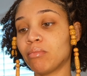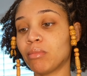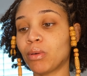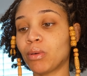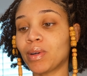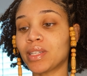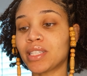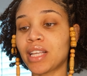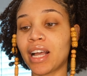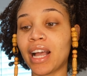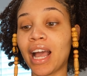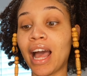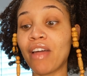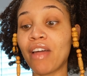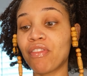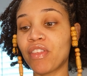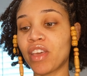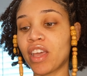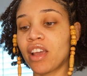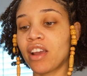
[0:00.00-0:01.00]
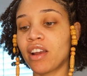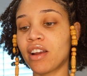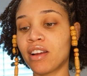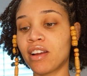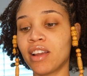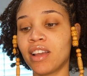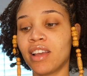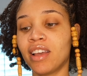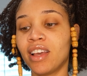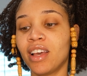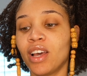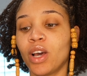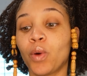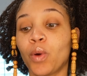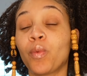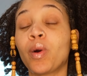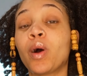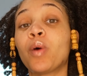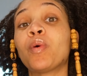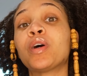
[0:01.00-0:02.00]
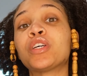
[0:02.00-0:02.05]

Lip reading: But once I got there, well,